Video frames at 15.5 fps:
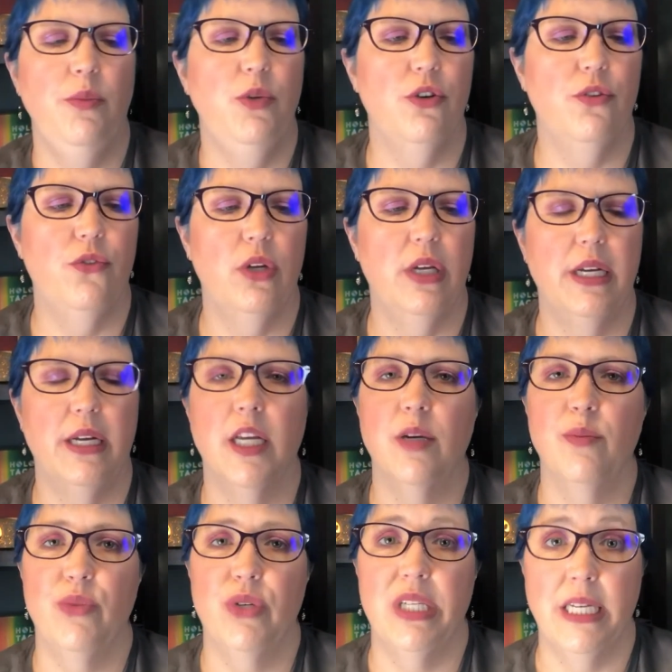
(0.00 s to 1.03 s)
beautiful, and I
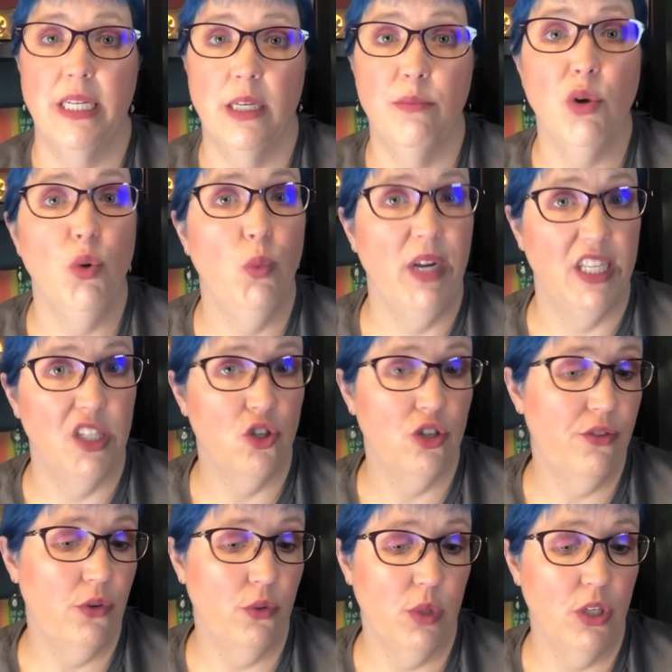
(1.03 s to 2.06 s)
can pretend I'm a witch
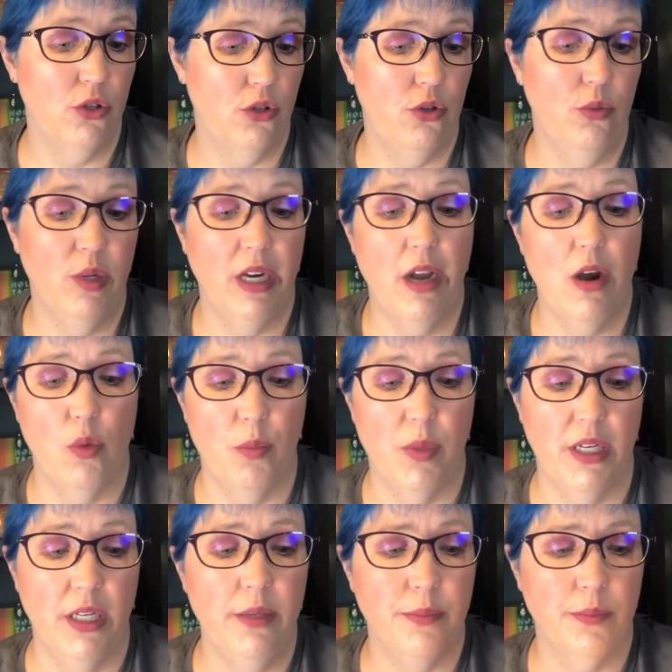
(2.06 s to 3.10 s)
if I want to when I open
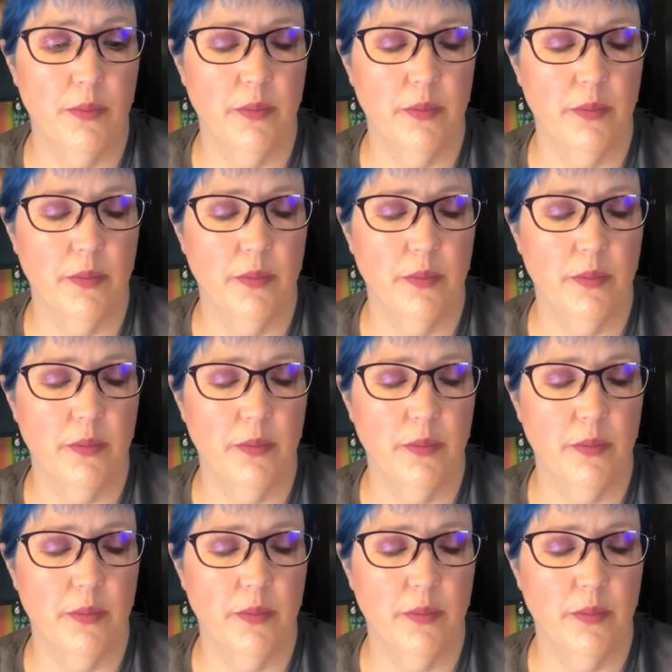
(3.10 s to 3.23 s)
it.